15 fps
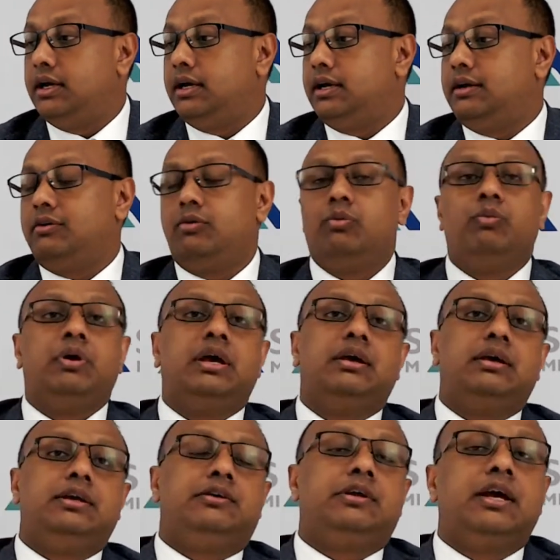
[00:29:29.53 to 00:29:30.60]
where
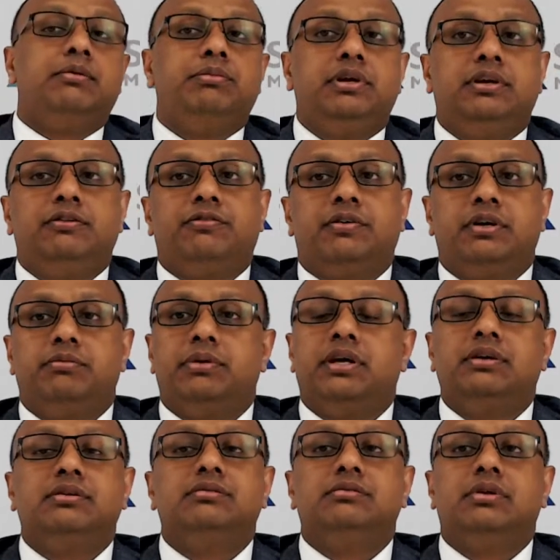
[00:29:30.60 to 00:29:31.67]
it can be different, but
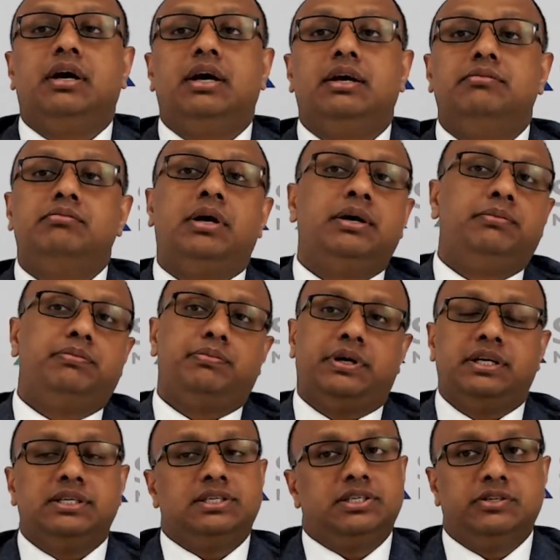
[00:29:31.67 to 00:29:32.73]
my
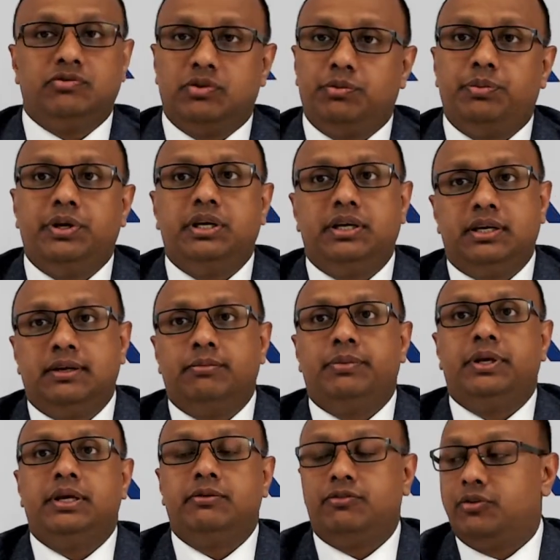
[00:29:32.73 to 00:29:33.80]
prediction would be it'll
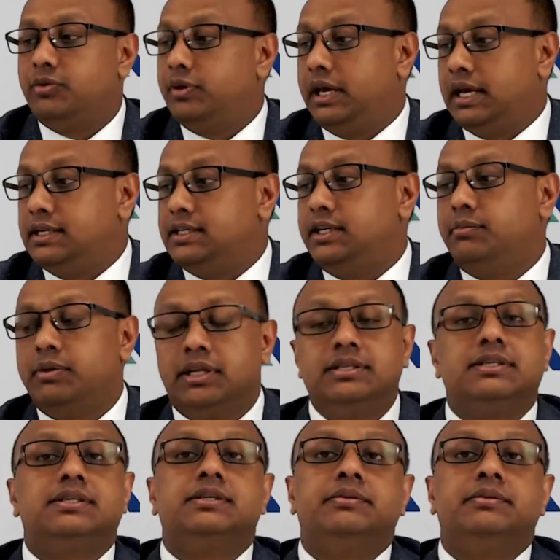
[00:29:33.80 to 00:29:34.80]
be for 18 months.